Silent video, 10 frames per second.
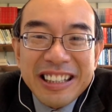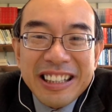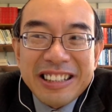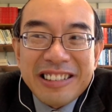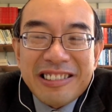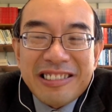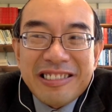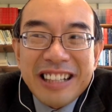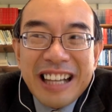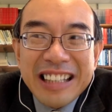
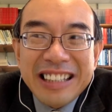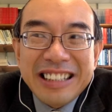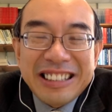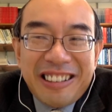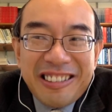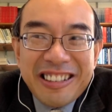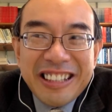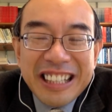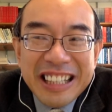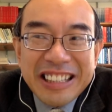So, and this is not
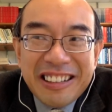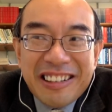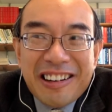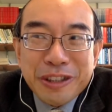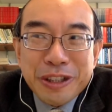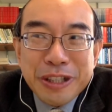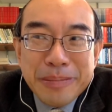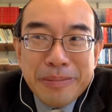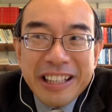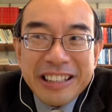really a theological
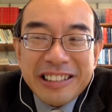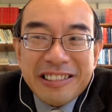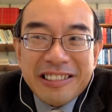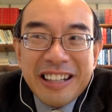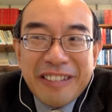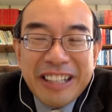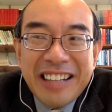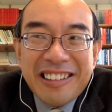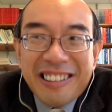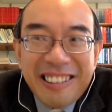debate, so we
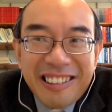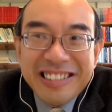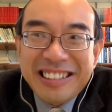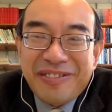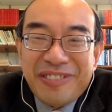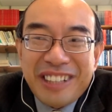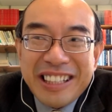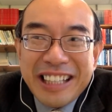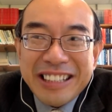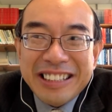cannot close the
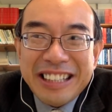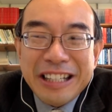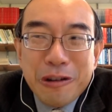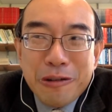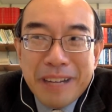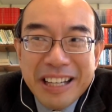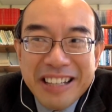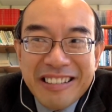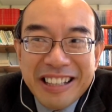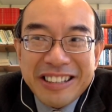floodgates and say no
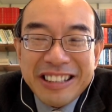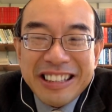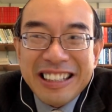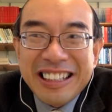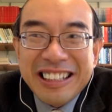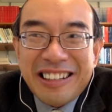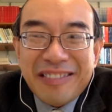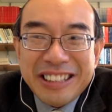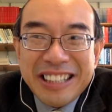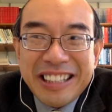migration,
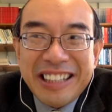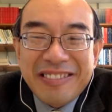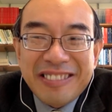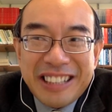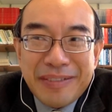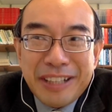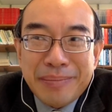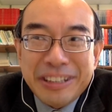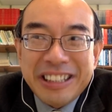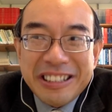notwithstanding
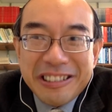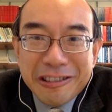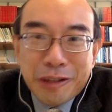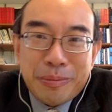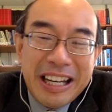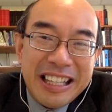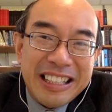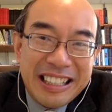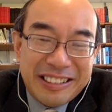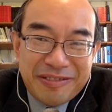developments in Europe
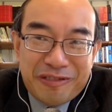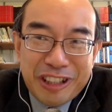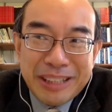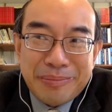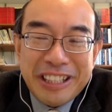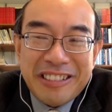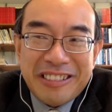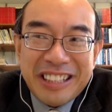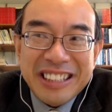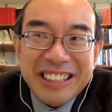and, for example, in the
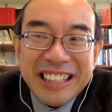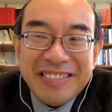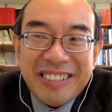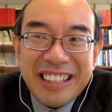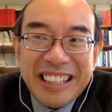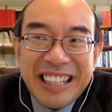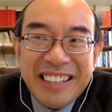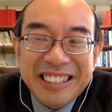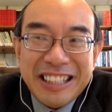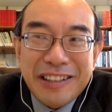United States, where the kind
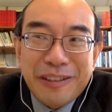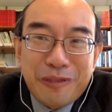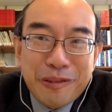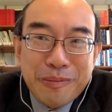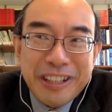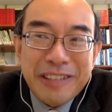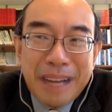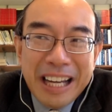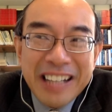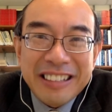of xenophobia on
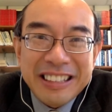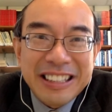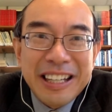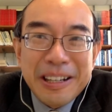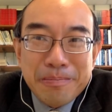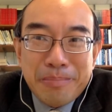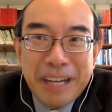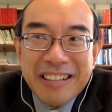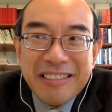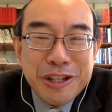migrants.
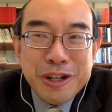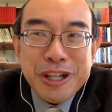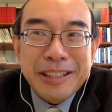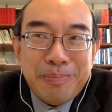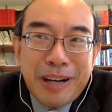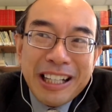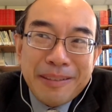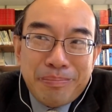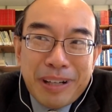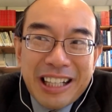Migration is part
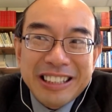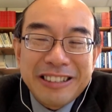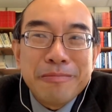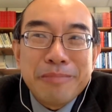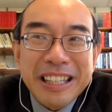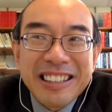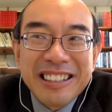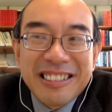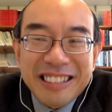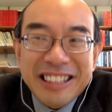and parcel of being
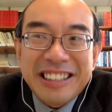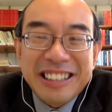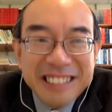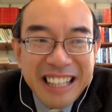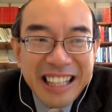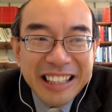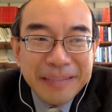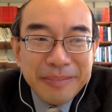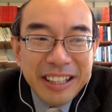Christian today.